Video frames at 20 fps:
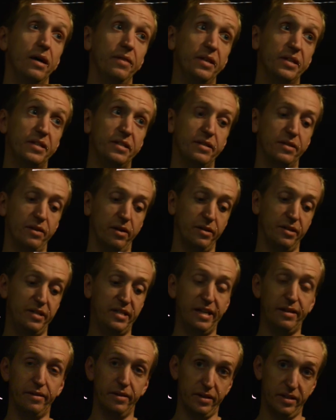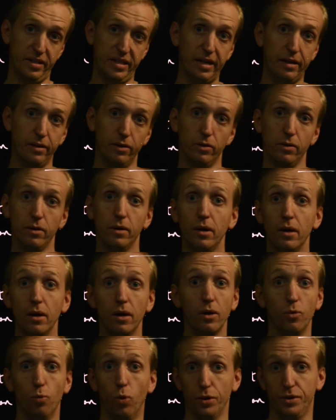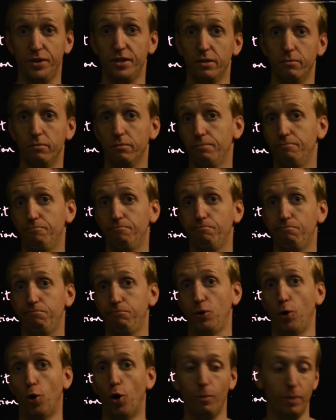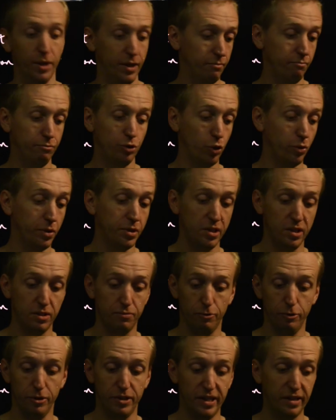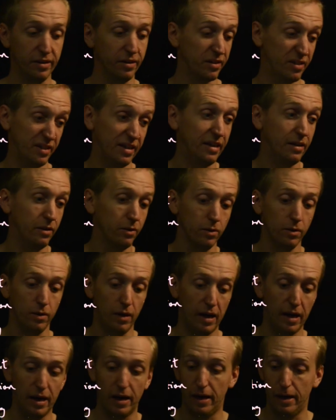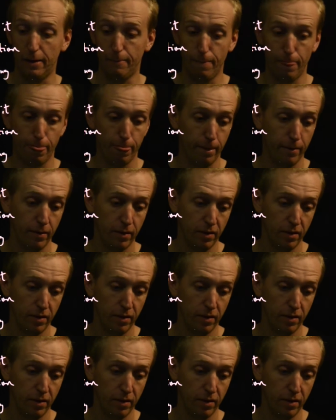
and this is our dither signal. What some common choices for a dither signal, um,